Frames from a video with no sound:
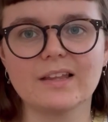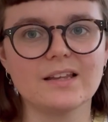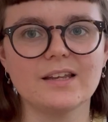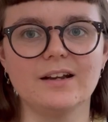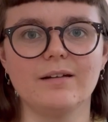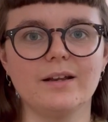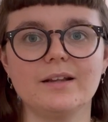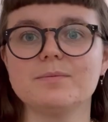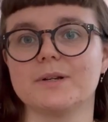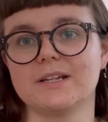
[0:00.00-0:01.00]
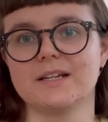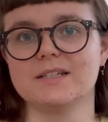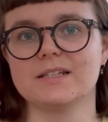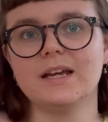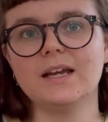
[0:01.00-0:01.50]
you know, it is what it
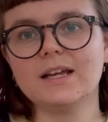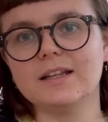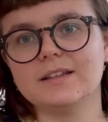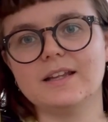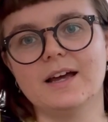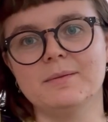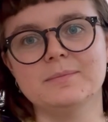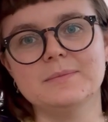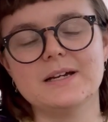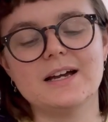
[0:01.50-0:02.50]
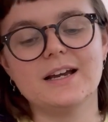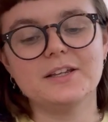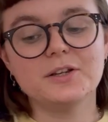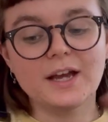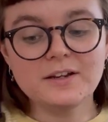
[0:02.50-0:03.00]
is.
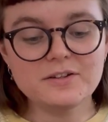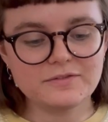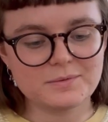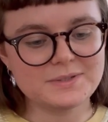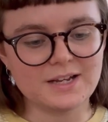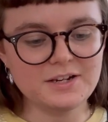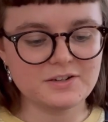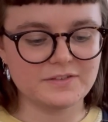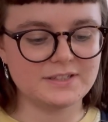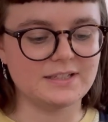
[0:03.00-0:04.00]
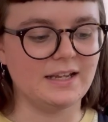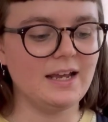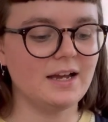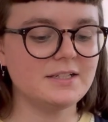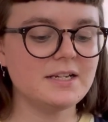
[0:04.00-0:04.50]
You can do it from stash, obviously.
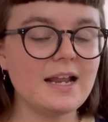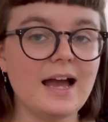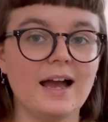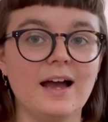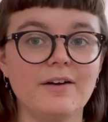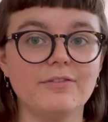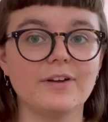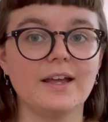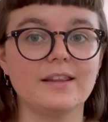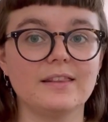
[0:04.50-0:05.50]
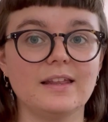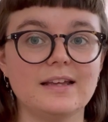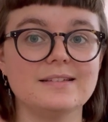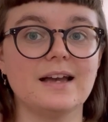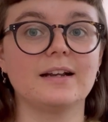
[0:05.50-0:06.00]
I didn't have
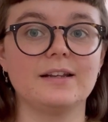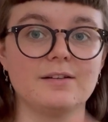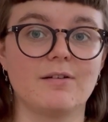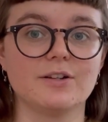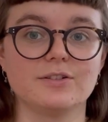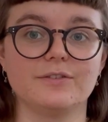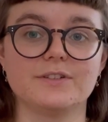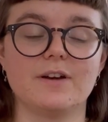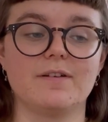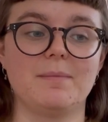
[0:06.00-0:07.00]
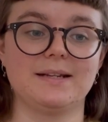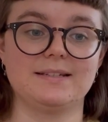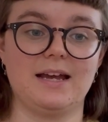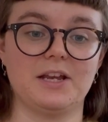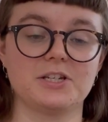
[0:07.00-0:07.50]
exactly the right sort of stuff in my
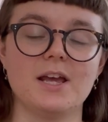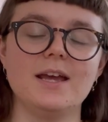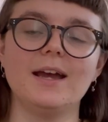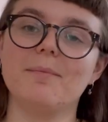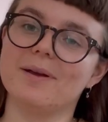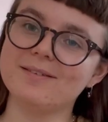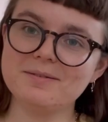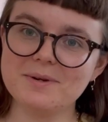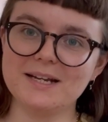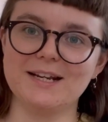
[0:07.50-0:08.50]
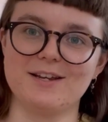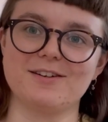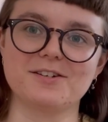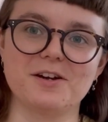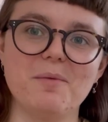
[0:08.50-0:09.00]
stash because I work in a
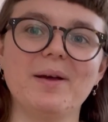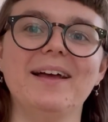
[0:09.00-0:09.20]
yarn shop.